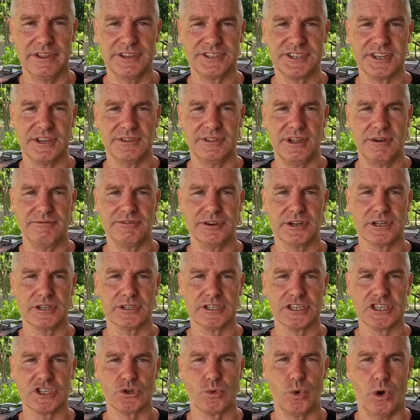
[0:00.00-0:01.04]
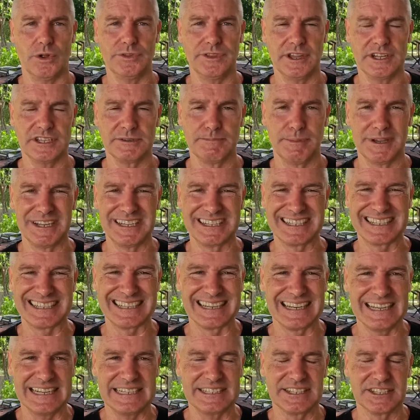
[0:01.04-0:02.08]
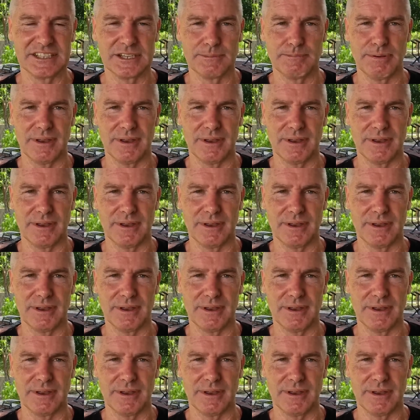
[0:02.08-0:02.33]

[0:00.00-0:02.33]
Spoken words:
the South African squad that's been selected